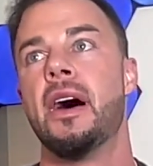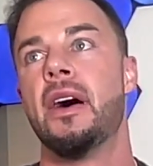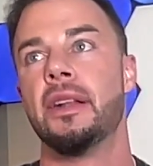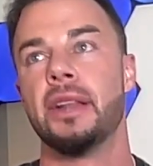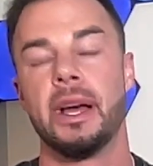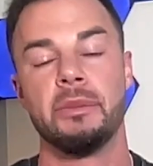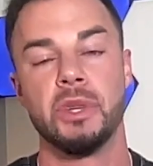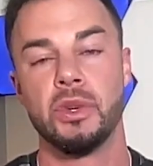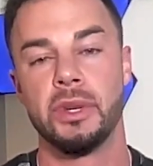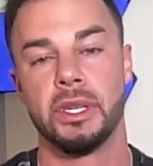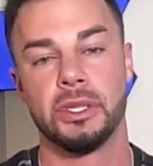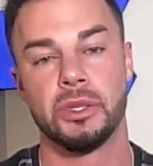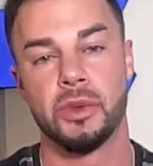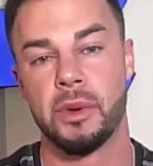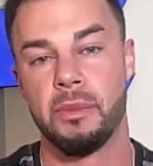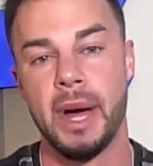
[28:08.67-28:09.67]
All I'm doing
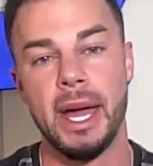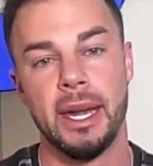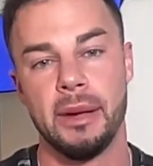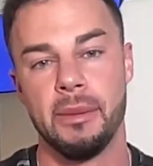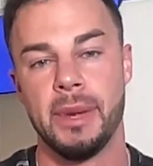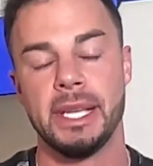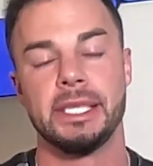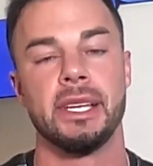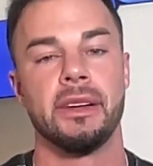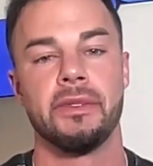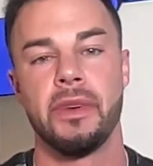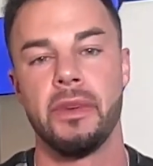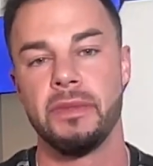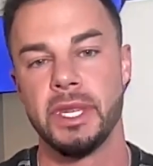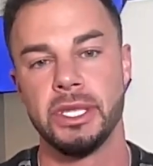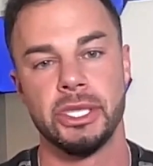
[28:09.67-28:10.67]
is reminding myself
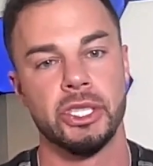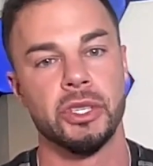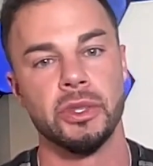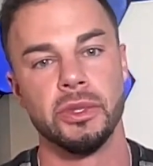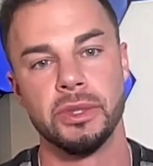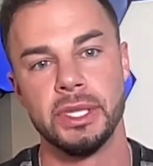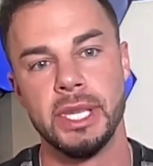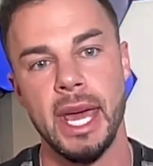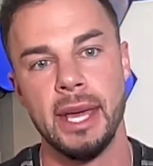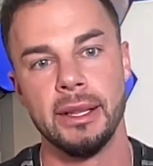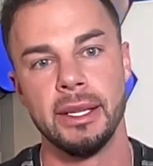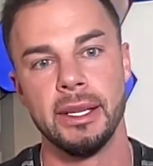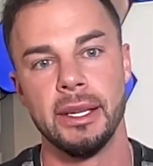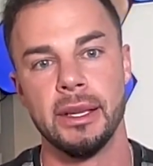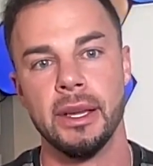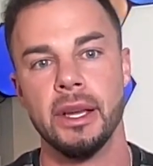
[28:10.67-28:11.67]
of these truths
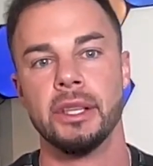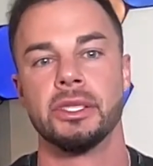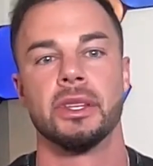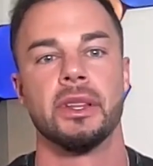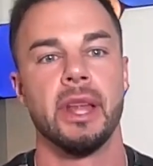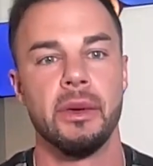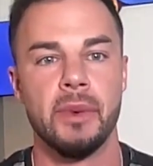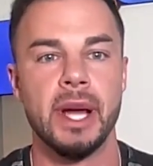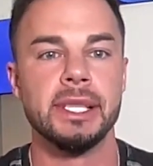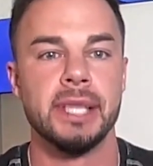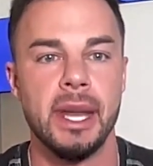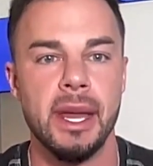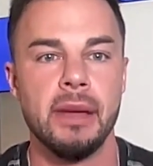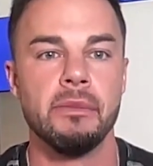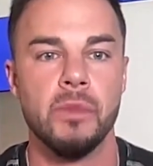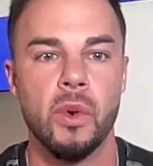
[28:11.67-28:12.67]
daily so they
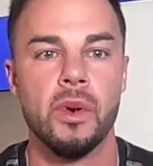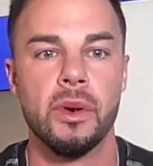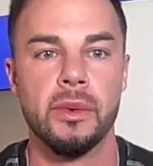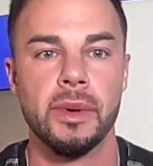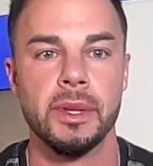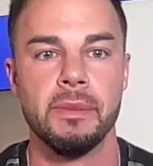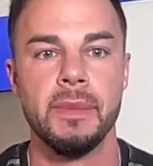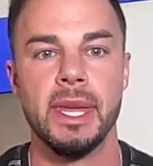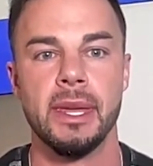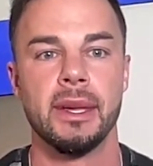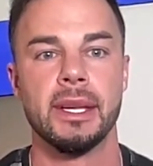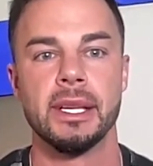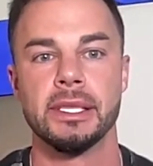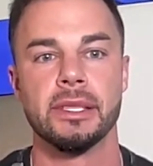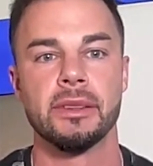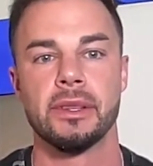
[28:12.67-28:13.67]
resonate more with me,
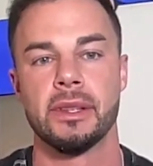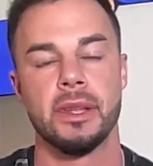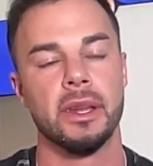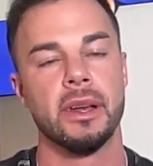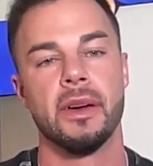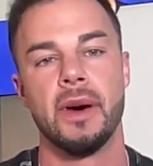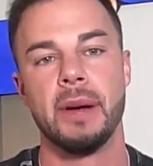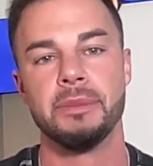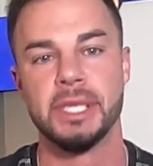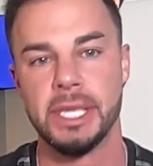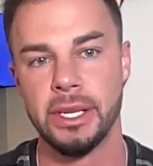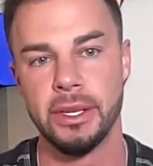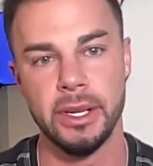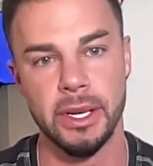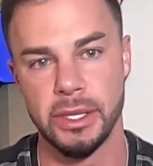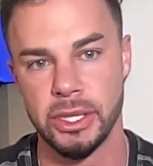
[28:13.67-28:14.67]
because, you know, I'm
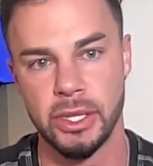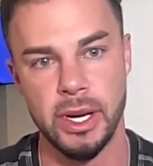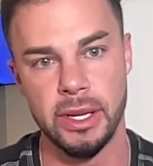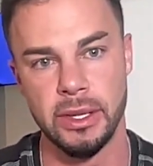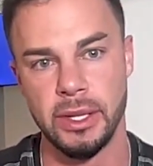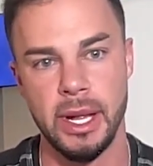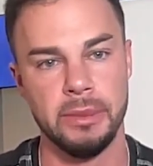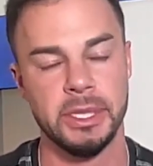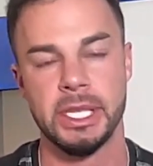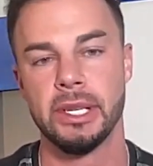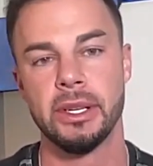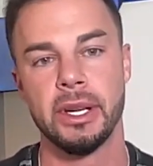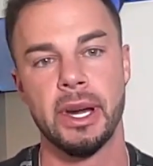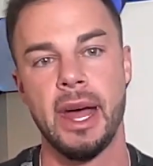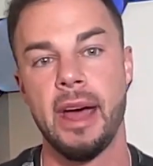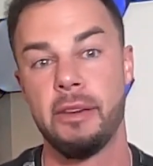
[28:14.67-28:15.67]
still going to struggle. I'm still
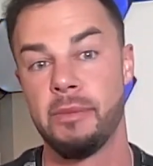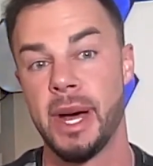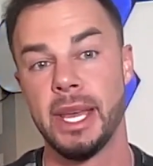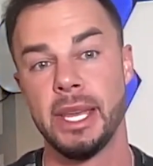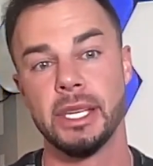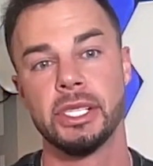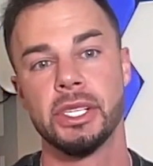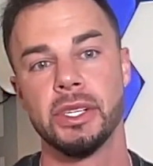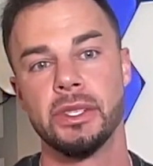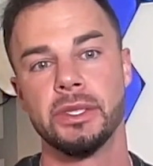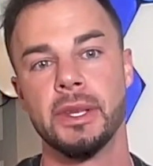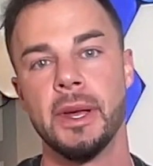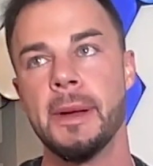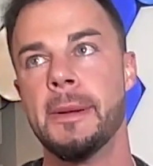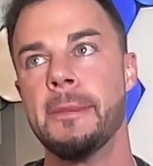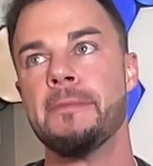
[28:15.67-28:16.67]
going to have my
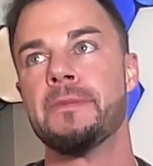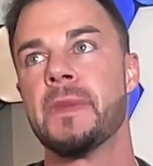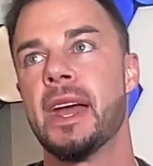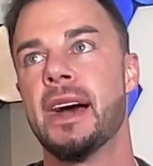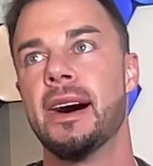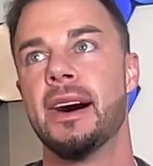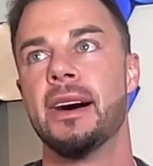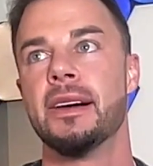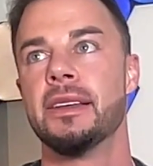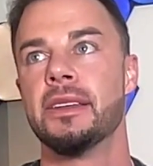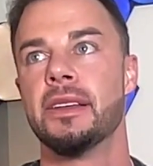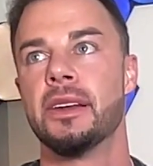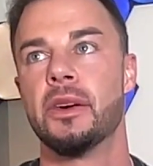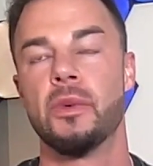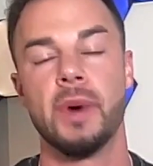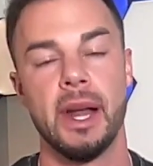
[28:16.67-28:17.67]
issues, you
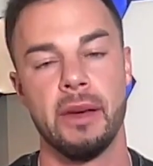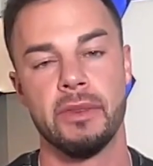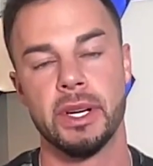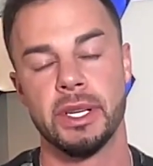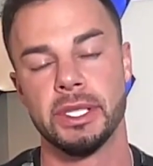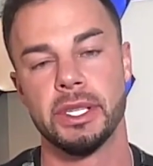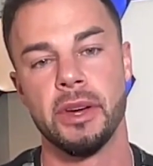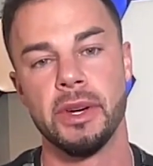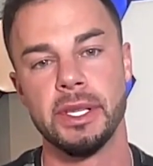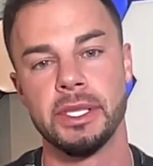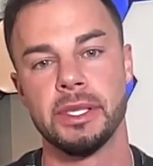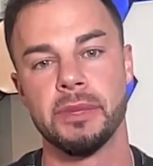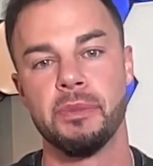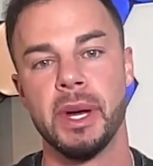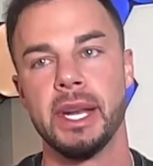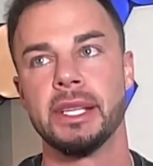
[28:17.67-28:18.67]
know, whatever. So
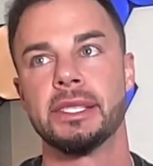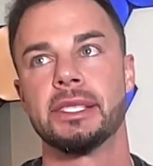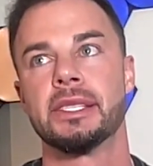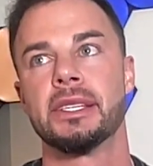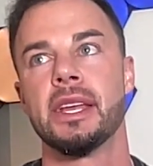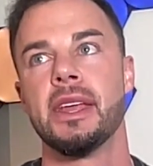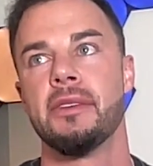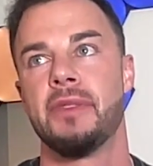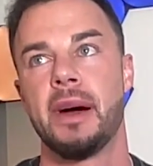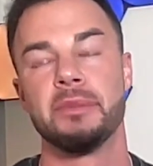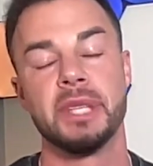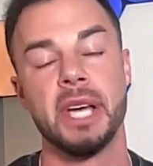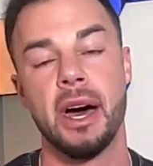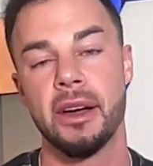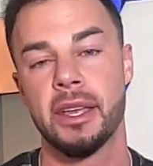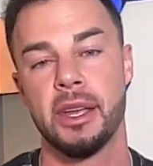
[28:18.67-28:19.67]
it's if I'm
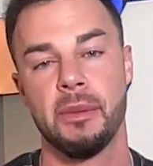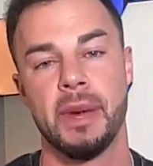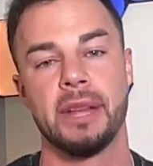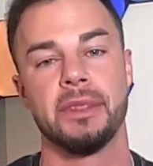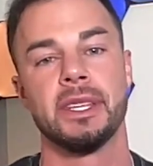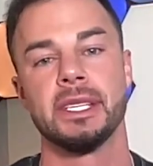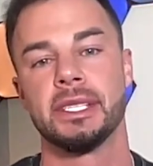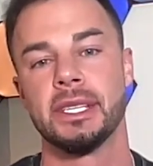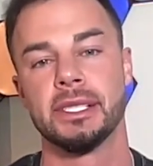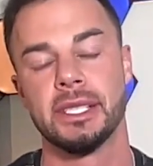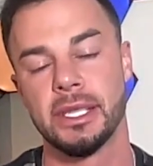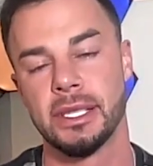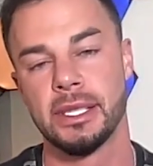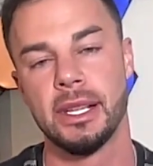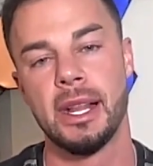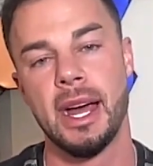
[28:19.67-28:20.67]
talking about these things,
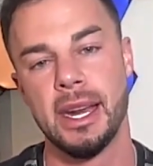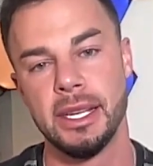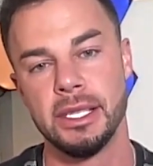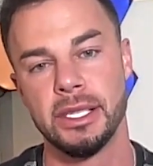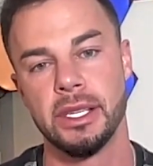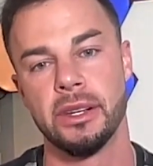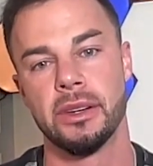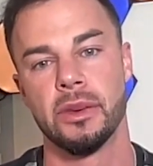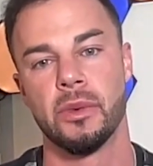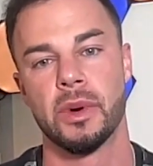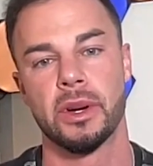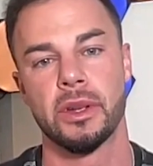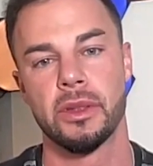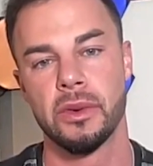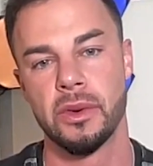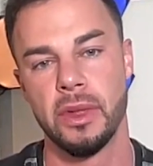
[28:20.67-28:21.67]
it's a lot easier to
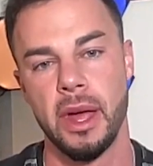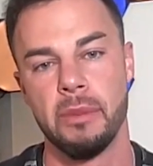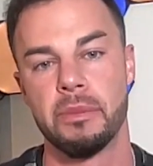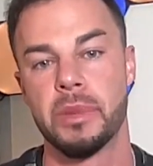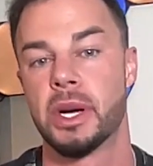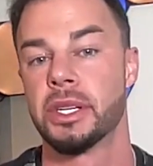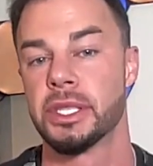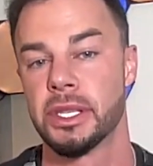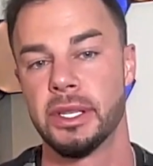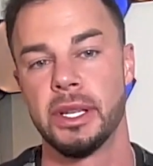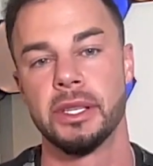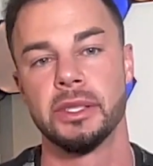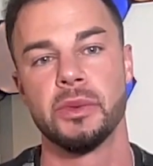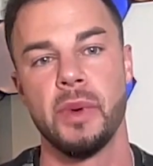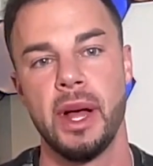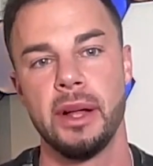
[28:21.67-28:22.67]
work through them personally
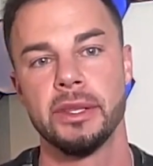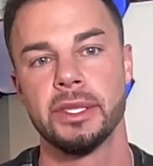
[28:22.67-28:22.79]
as well.